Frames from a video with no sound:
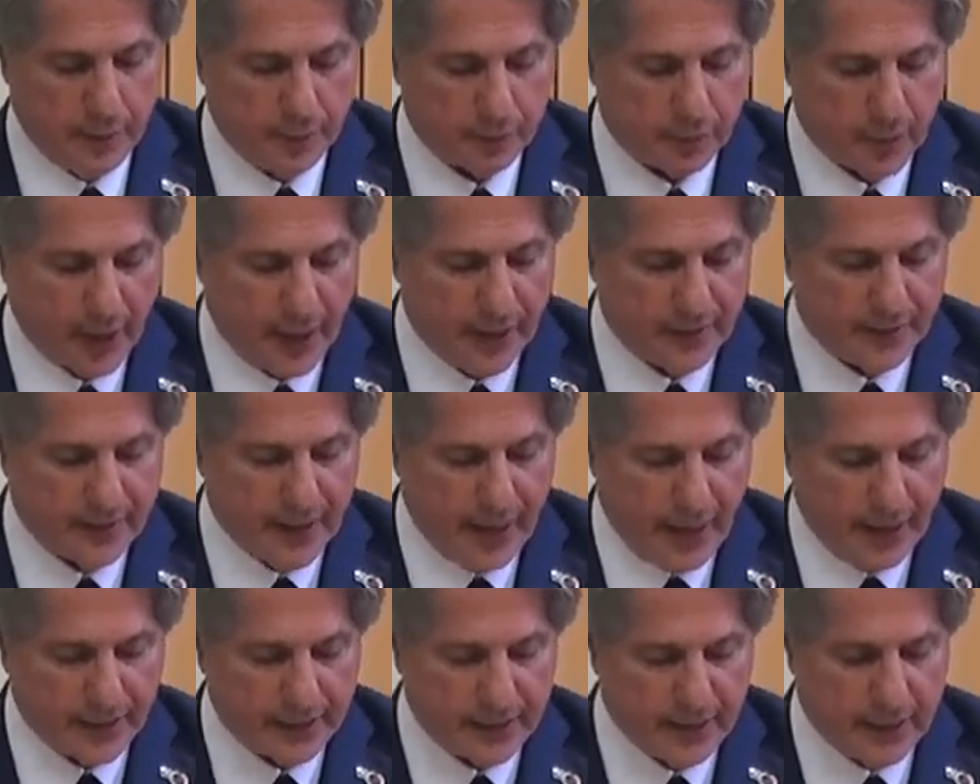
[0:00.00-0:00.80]
and the
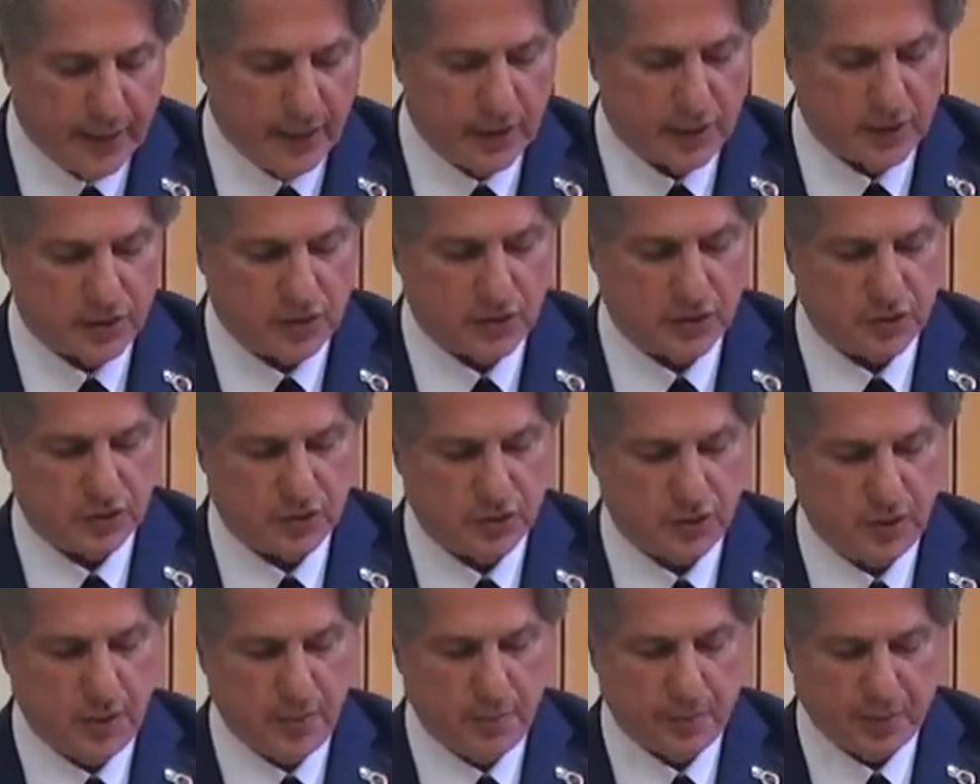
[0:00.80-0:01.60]

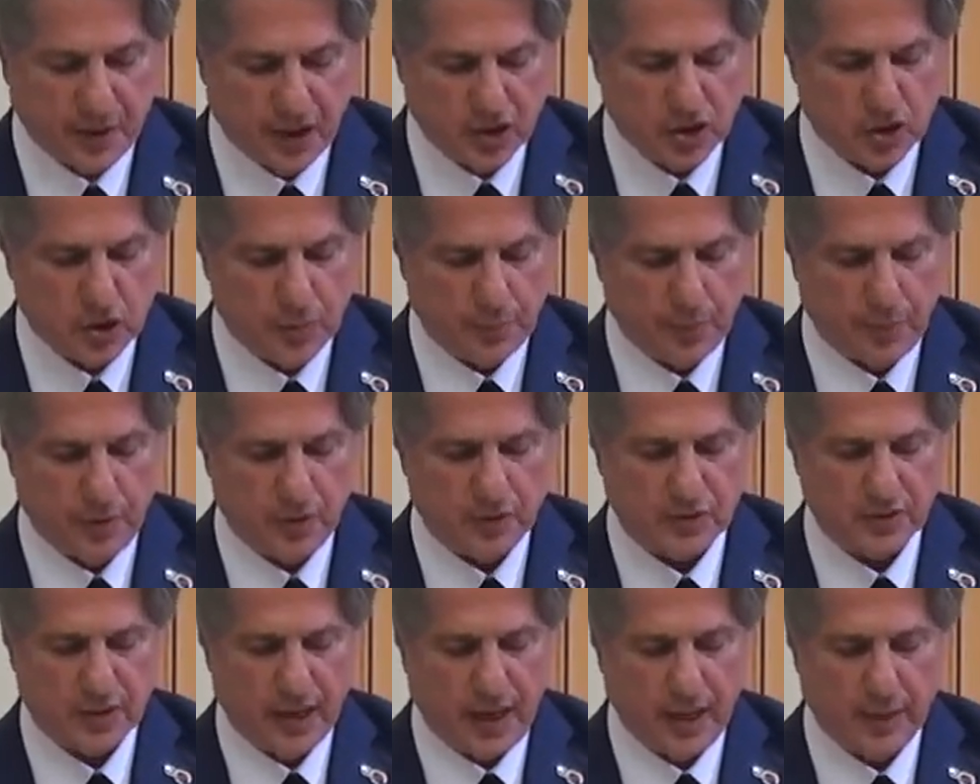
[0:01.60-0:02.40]
ideals,
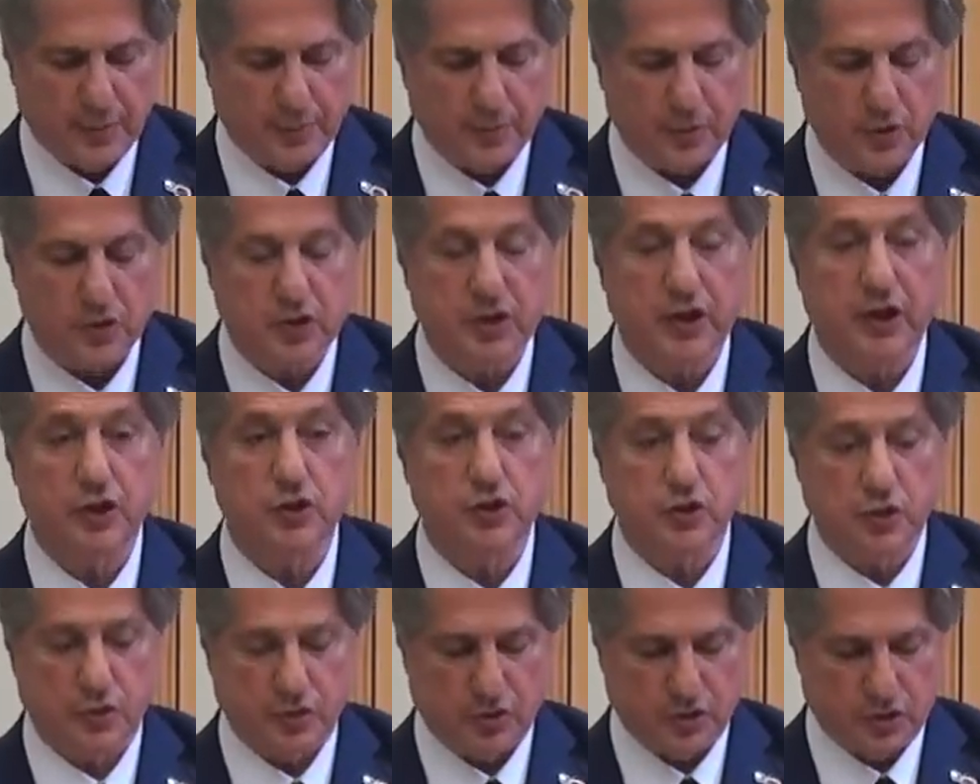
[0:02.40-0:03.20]
principles, and
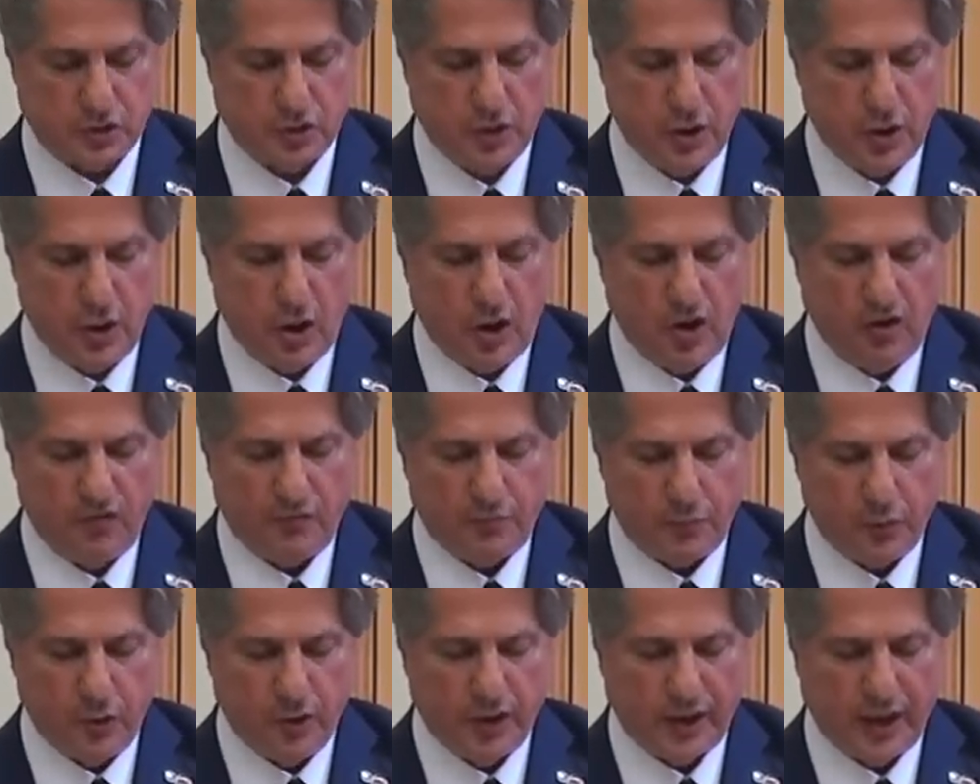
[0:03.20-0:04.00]
procedures
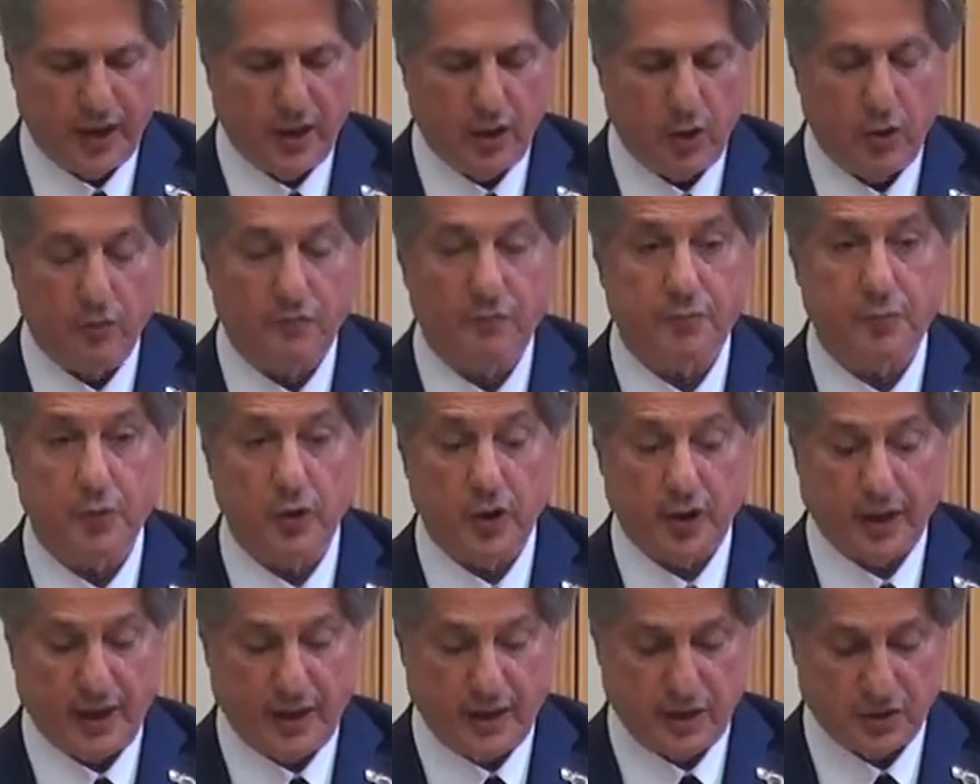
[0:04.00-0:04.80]
of, plural, of
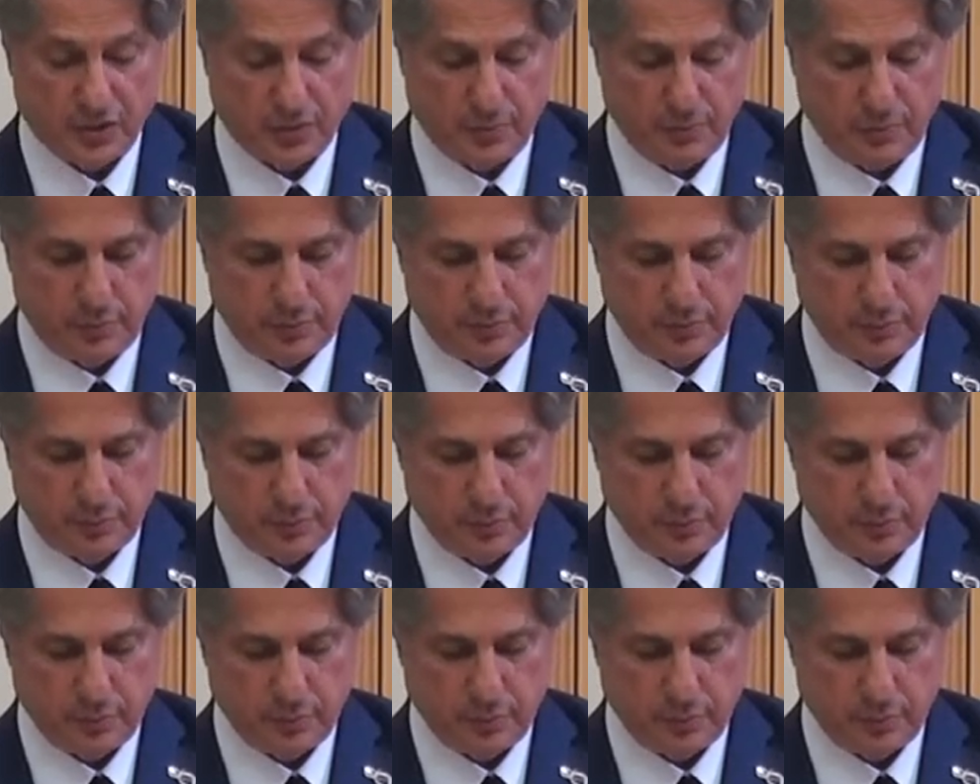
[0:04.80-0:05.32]
pluralism.